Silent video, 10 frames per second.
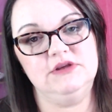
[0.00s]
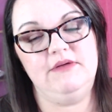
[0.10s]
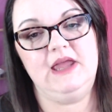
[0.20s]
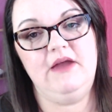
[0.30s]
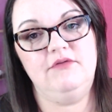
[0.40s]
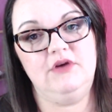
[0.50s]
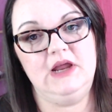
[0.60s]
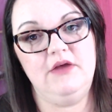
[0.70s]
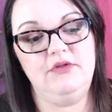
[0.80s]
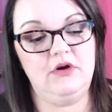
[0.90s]
So like every
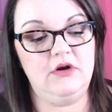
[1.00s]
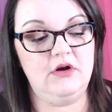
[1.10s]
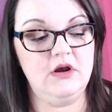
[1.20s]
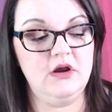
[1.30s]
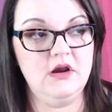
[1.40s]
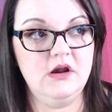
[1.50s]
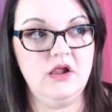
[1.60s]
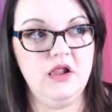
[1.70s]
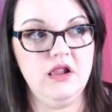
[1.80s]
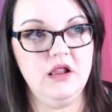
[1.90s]
other
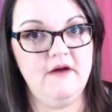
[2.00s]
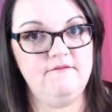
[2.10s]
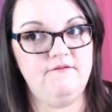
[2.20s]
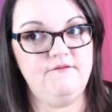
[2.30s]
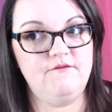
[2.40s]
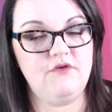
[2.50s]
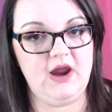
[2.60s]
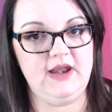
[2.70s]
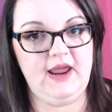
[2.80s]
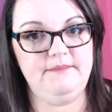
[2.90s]

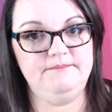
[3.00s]
Friday.